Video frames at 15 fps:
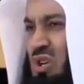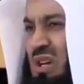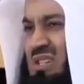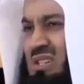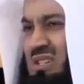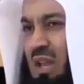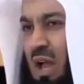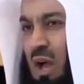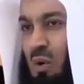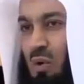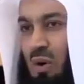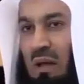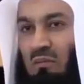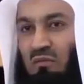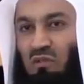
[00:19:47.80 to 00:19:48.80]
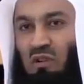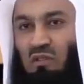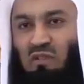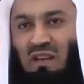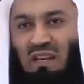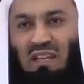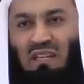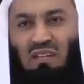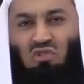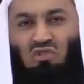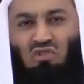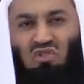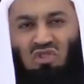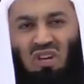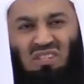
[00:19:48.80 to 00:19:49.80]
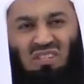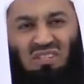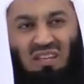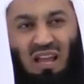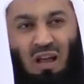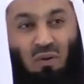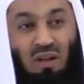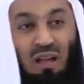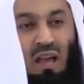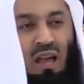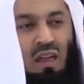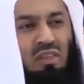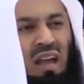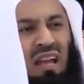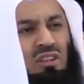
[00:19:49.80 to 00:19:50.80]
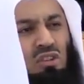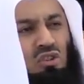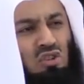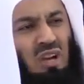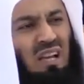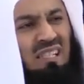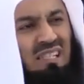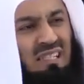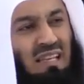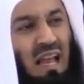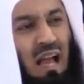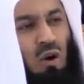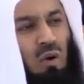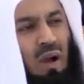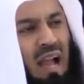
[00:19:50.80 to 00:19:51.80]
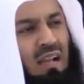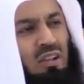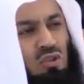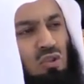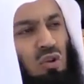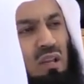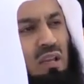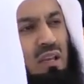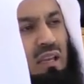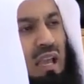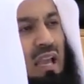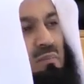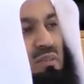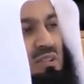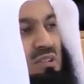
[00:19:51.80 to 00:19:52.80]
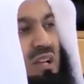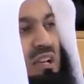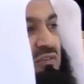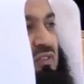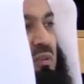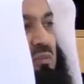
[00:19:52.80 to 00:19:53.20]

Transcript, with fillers: just now, I'm fulfilling it just now. That just now actually came straight